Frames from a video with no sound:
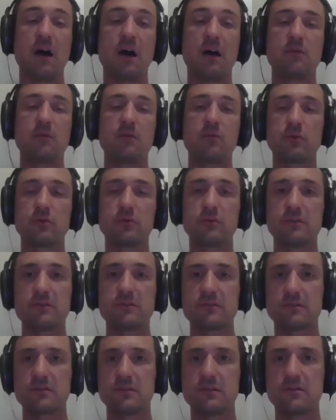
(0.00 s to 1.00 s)
I wrote
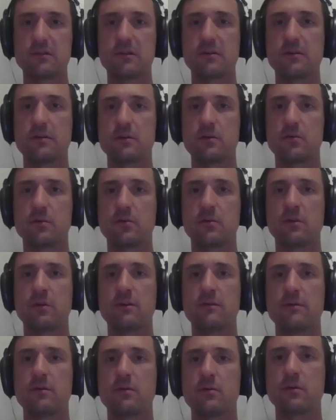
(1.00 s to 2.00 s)
this little
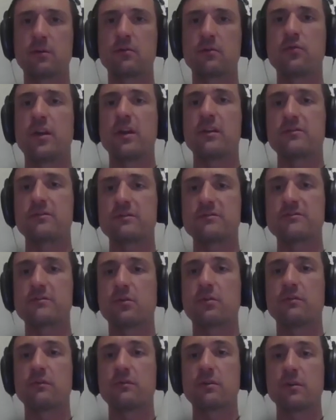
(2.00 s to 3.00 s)
level creator and
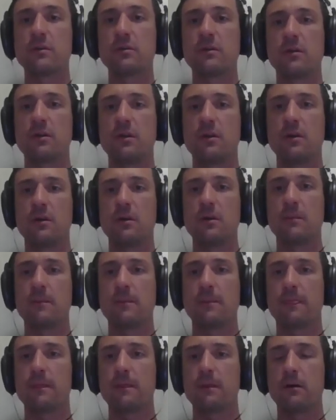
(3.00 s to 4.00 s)
solver.
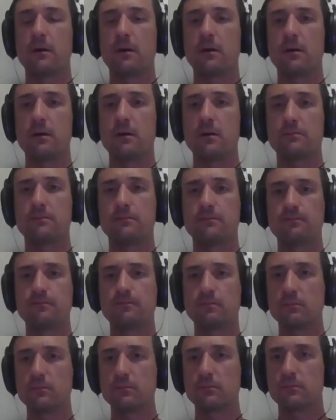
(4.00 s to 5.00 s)
Um,
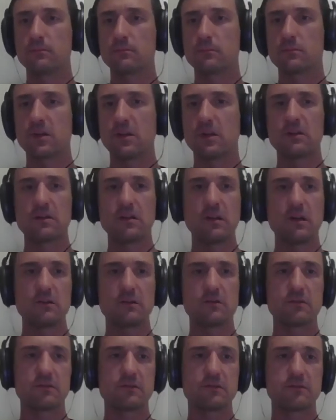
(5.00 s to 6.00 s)
it
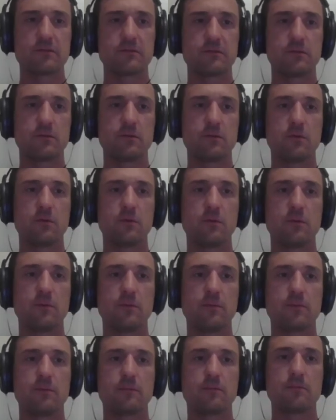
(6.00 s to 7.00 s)
allows us
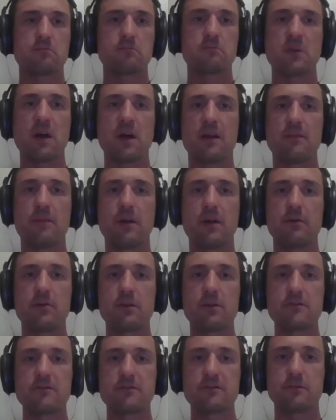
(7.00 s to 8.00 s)
to add
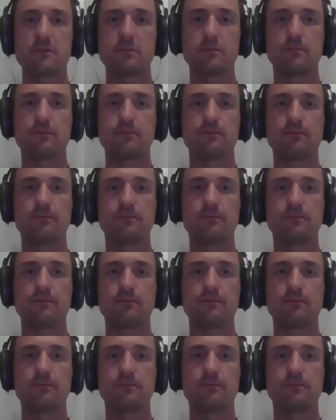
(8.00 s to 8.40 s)
barriers.